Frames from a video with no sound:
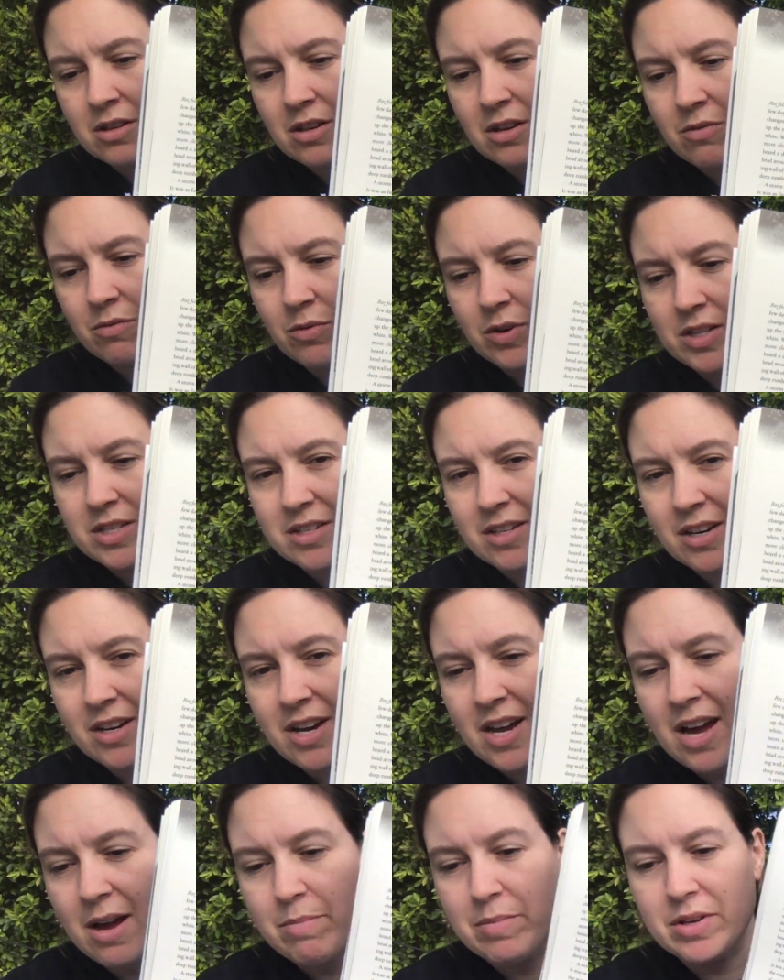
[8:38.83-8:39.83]
of what's going to
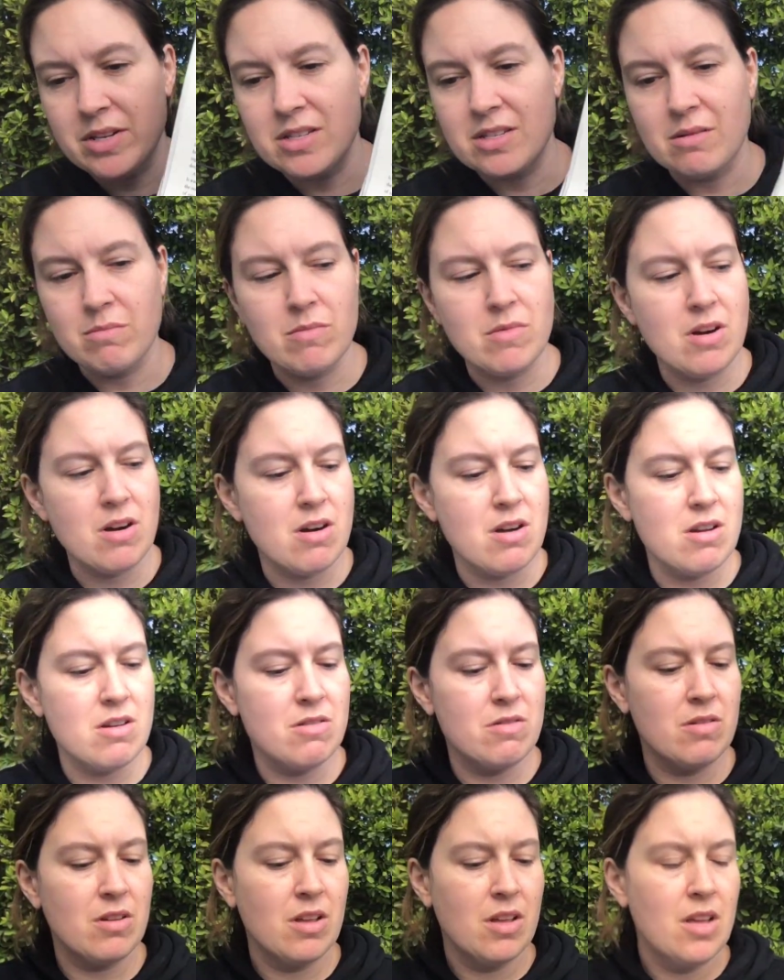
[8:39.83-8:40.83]
happen tomorrow.
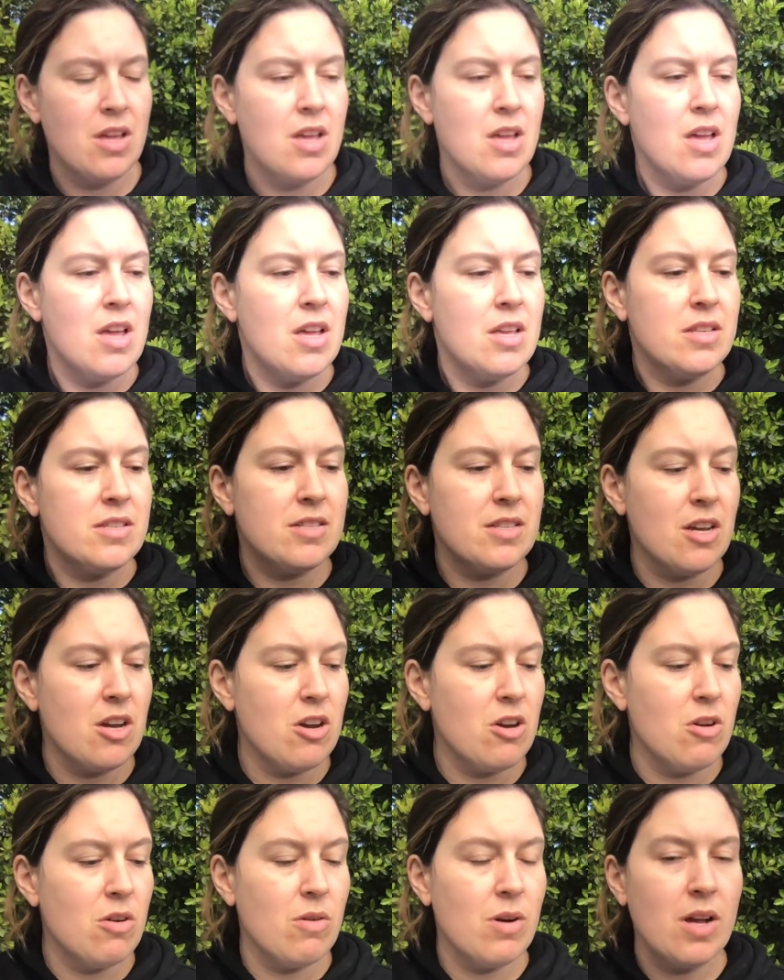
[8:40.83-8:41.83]

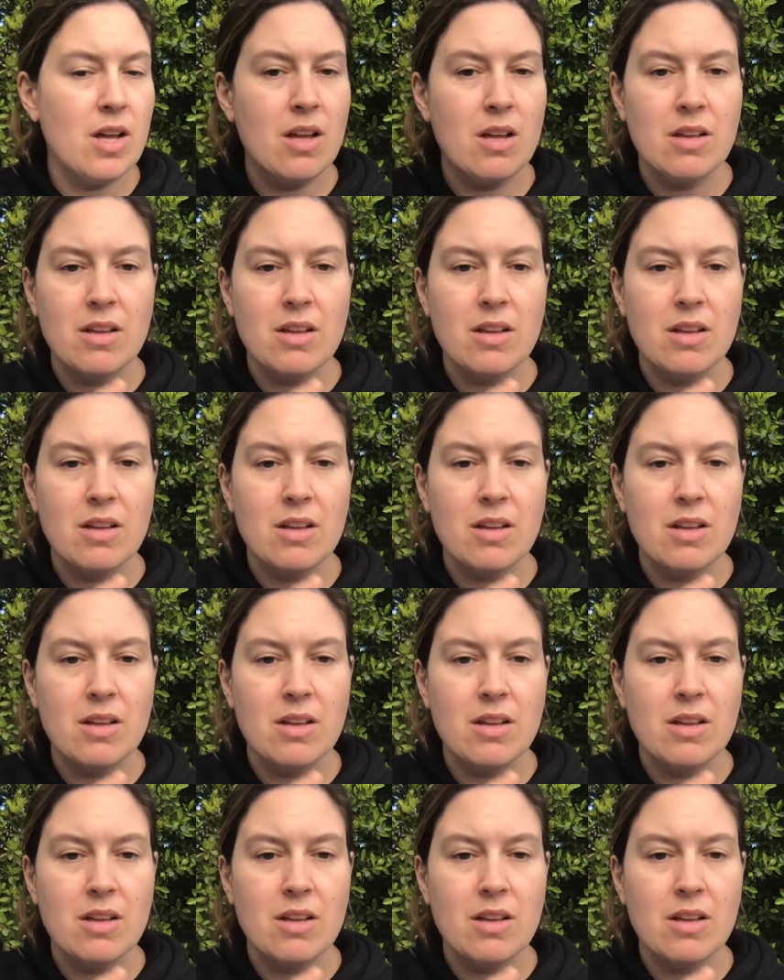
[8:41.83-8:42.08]
So,